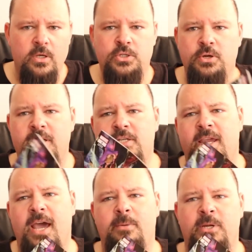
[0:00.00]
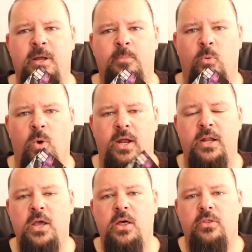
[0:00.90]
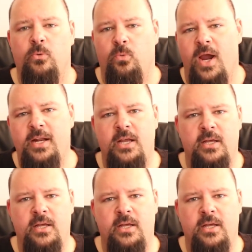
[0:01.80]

Strange Academy number 1. The writing